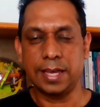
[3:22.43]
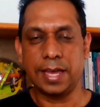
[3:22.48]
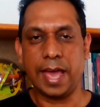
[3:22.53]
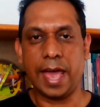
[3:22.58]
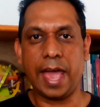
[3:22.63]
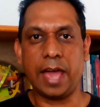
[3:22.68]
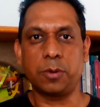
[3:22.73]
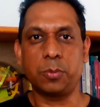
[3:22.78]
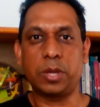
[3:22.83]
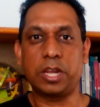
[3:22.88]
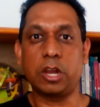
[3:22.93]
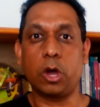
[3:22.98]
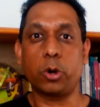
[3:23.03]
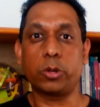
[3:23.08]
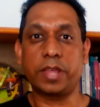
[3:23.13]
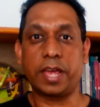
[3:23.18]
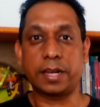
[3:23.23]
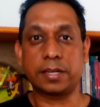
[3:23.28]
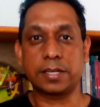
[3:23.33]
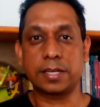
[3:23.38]
and we know
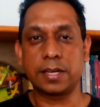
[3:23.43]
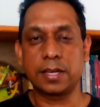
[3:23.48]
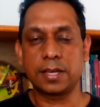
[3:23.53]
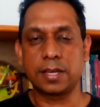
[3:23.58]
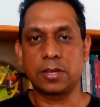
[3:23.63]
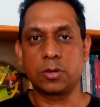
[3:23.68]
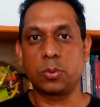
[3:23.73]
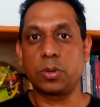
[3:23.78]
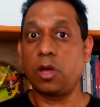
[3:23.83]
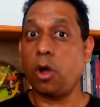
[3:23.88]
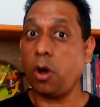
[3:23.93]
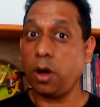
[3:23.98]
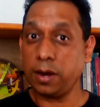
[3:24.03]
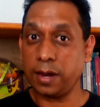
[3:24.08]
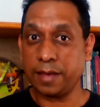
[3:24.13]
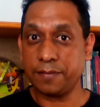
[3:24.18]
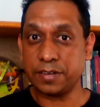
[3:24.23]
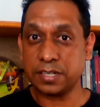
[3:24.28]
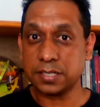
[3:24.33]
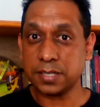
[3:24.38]
that we all
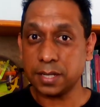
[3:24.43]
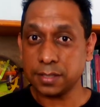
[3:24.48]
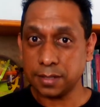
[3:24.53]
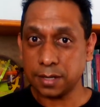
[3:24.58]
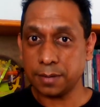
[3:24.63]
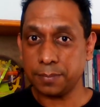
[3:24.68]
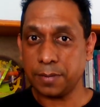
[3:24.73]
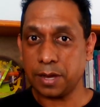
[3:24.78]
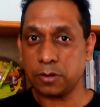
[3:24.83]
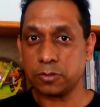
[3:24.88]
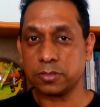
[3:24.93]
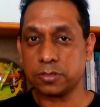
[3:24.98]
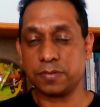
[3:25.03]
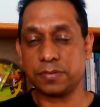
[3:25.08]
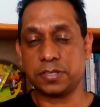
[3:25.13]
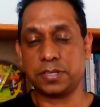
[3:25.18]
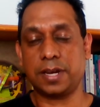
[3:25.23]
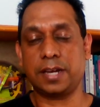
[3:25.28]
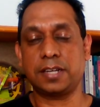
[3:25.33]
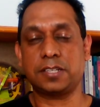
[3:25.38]
have a certain amount of
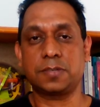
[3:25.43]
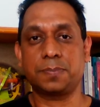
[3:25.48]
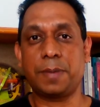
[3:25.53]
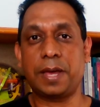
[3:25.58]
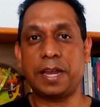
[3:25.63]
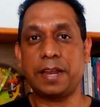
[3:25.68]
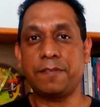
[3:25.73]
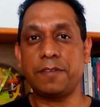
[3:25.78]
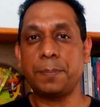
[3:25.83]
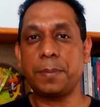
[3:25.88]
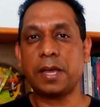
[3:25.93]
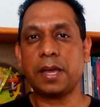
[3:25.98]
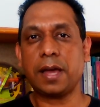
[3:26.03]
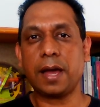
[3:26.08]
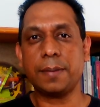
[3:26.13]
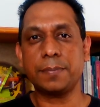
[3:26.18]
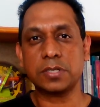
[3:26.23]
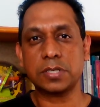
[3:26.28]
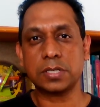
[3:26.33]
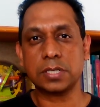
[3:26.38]
stress, but if it
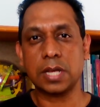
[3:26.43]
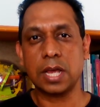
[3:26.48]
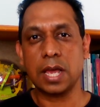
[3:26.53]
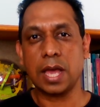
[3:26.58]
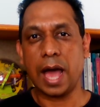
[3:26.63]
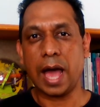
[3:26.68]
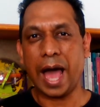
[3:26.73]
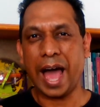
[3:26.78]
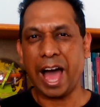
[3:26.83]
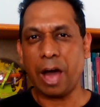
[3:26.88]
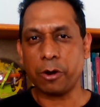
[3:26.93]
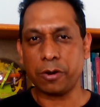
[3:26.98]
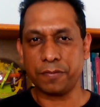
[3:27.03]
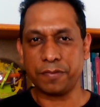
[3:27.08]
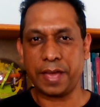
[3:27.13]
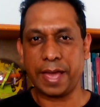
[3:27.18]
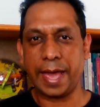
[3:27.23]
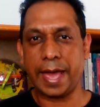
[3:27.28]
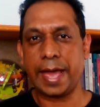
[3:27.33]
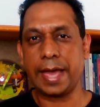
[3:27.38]
becomes out of
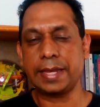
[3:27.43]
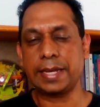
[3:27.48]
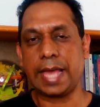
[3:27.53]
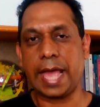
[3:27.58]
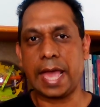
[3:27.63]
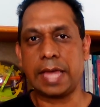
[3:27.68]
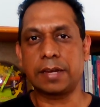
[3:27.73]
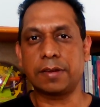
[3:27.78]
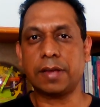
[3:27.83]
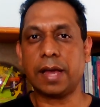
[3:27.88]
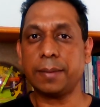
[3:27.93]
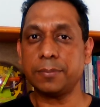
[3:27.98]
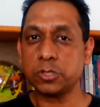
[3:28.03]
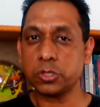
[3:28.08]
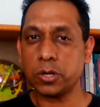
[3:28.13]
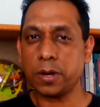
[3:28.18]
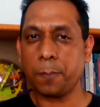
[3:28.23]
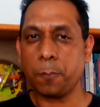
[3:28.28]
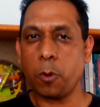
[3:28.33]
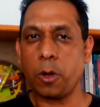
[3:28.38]
hand and it comes to
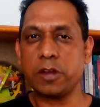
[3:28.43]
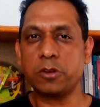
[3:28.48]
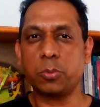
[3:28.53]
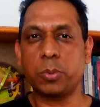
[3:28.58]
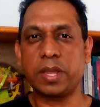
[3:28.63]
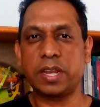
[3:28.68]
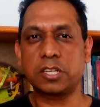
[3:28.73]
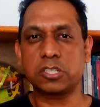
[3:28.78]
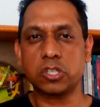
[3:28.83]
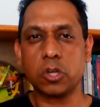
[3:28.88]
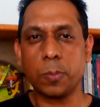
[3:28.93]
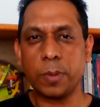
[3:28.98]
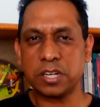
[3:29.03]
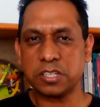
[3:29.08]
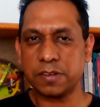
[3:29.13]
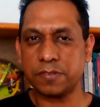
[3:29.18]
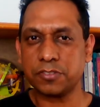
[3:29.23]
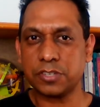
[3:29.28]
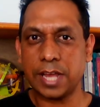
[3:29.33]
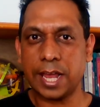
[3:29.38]
the point where there's so much
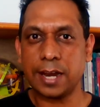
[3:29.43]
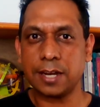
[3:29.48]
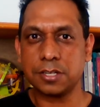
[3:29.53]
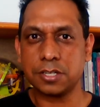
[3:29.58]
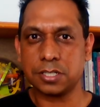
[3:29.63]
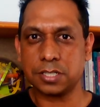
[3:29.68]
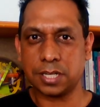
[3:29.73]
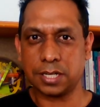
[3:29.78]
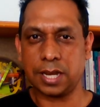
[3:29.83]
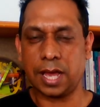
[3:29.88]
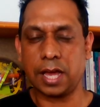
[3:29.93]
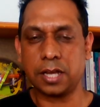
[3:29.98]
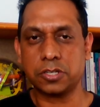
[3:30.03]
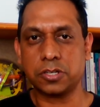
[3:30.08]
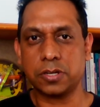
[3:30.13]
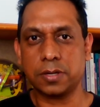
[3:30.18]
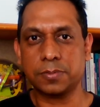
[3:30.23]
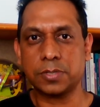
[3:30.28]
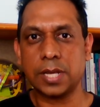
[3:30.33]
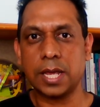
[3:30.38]
of challenges and
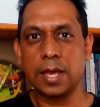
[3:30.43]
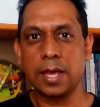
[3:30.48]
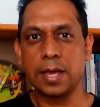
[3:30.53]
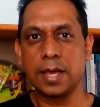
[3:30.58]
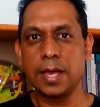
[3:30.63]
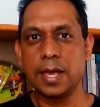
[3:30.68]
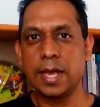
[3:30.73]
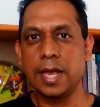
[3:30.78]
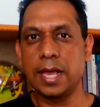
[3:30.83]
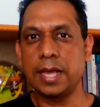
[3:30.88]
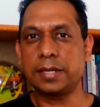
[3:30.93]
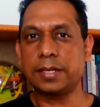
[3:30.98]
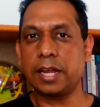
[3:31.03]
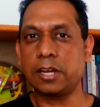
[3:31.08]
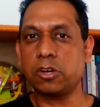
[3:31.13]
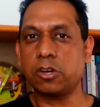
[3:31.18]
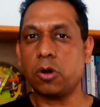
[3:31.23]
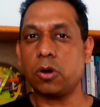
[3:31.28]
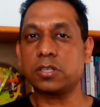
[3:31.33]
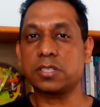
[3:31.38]
hardships, it
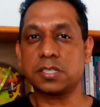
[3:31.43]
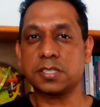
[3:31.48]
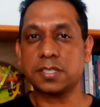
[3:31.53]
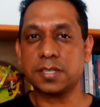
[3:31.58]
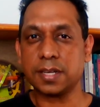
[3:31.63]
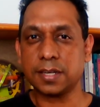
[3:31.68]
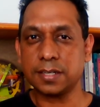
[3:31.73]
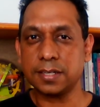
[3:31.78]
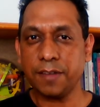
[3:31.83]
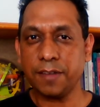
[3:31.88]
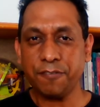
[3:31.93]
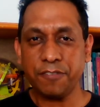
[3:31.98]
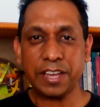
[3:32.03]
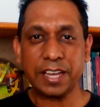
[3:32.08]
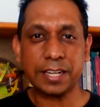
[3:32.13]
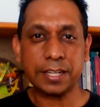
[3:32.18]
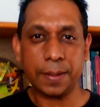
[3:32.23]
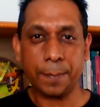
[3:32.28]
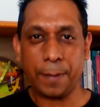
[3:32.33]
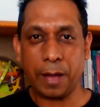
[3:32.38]
can cause a
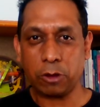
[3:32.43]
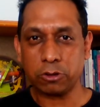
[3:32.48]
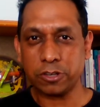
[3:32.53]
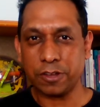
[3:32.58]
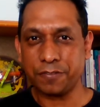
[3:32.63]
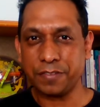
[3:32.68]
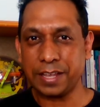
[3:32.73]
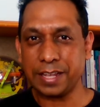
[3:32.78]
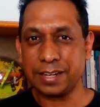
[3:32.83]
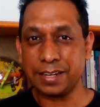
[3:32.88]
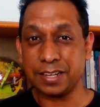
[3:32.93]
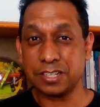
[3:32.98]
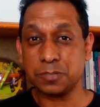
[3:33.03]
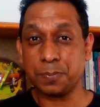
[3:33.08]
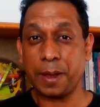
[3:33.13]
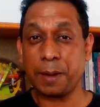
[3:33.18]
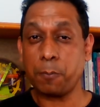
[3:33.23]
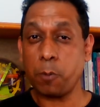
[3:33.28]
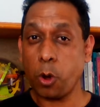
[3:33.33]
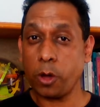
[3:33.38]
significant amount of illness,
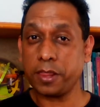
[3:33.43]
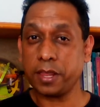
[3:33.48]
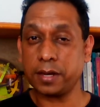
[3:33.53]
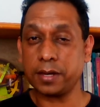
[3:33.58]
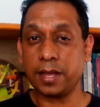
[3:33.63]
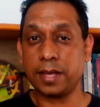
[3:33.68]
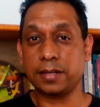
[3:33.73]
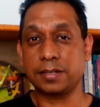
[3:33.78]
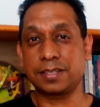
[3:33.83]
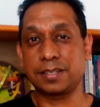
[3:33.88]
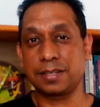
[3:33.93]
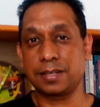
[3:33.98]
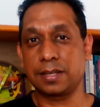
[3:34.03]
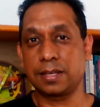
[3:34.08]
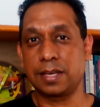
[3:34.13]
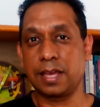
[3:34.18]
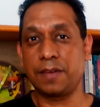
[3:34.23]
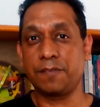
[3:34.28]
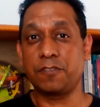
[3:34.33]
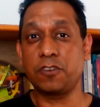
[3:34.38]
but more than that,
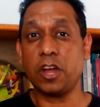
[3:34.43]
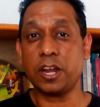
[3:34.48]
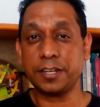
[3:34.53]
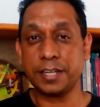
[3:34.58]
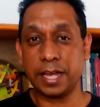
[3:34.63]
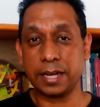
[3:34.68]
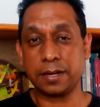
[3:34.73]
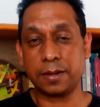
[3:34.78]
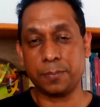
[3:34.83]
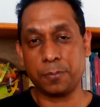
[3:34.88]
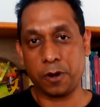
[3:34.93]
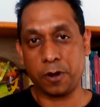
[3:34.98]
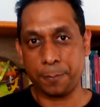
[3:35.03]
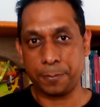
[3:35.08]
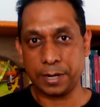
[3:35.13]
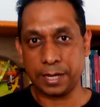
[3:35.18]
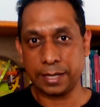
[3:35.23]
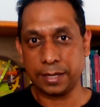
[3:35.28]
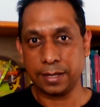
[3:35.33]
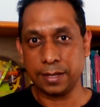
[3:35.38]
if not handled
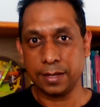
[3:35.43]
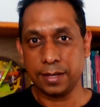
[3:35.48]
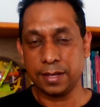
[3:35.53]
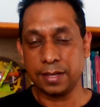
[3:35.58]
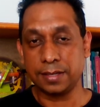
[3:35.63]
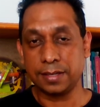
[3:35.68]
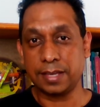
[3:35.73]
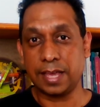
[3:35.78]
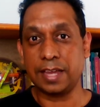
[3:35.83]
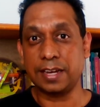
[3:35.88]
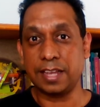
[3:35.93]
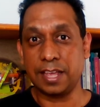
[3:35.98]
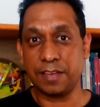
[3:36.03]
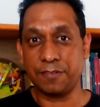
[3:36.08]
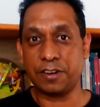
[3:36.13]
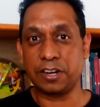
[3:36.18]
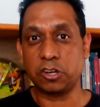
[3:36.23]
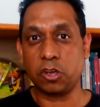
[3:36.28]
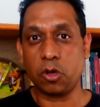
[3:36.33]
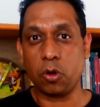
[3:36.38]
properly, can
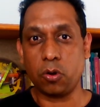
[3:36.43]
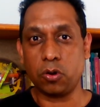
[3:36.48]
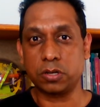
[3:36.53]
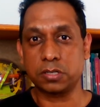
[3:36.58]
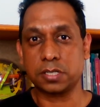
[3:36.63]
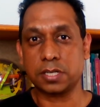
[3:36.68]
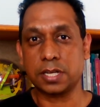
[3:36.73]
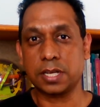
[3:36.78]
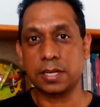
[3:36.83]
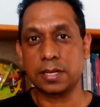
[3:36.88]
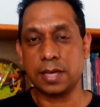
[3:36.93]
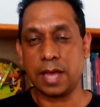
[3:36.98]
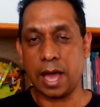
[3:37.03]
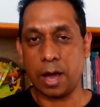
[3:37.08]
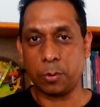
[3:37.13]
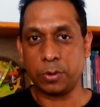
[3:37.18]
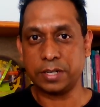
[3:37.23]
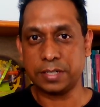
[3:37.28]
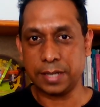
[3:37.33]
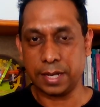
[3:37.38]
even cause
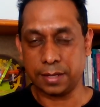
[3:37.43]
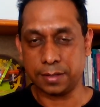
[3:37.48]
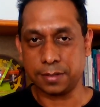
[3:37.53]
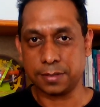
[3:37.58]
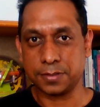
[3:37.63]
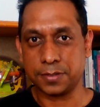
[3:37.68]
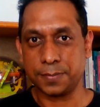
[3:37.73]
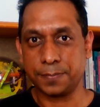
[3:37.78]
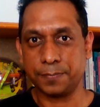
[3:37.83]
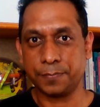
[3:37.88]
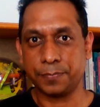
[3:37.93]
our deaths.